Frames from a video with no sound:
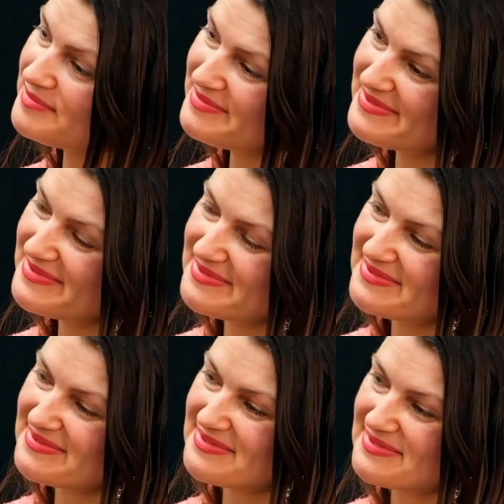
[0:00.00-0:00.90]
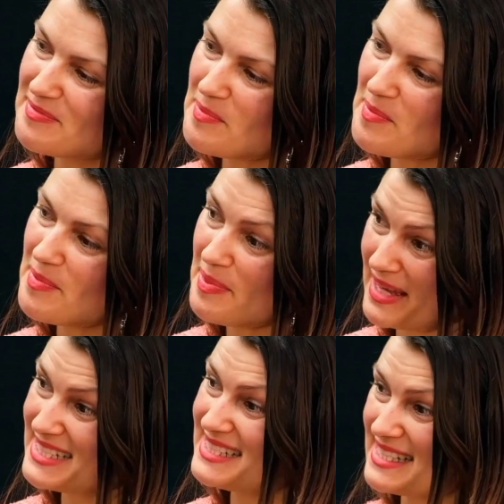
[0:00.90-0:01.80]
mentioned Cecily
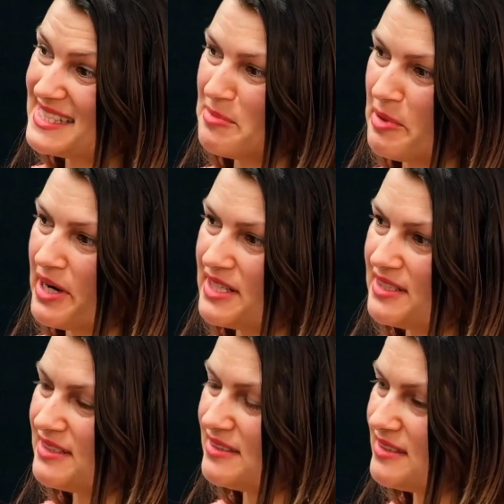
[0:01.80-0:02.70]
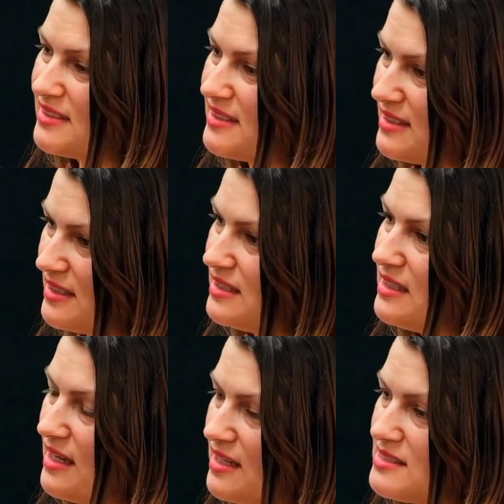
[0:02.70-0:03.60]
Braden a couple of
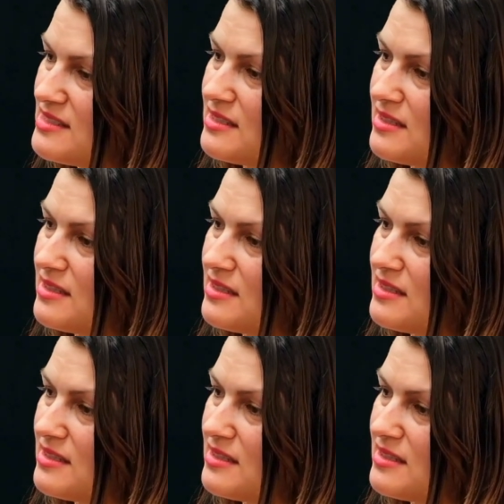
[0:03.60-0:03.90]
times.